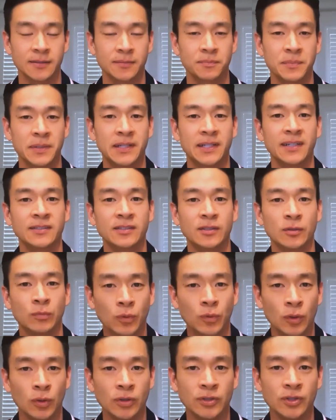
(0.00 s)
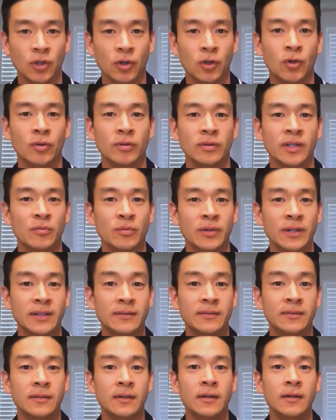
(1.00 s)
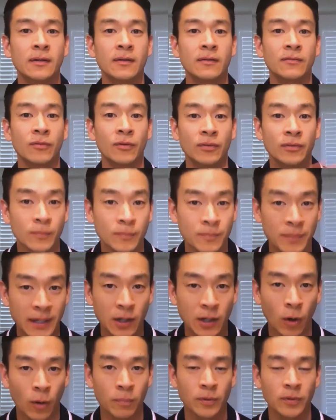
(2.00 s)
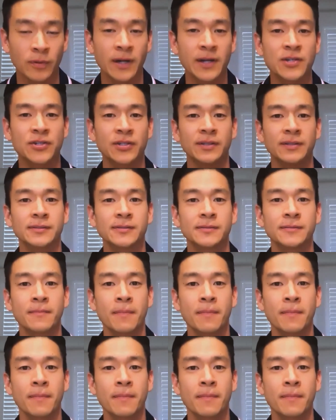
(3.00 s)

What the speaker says: Because the rules are currently written for the big corporations.